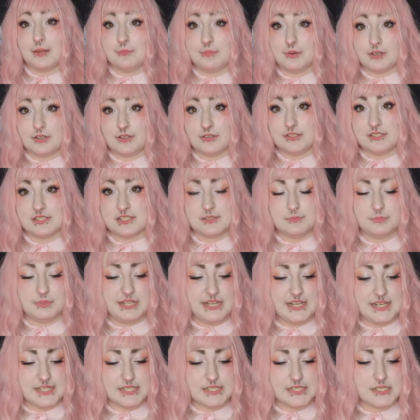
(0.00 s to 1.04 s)
bought all the
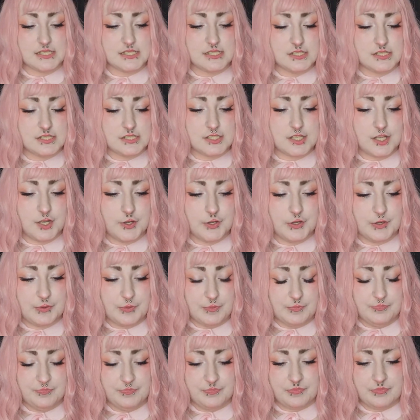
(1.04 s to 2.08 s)
supplies. So,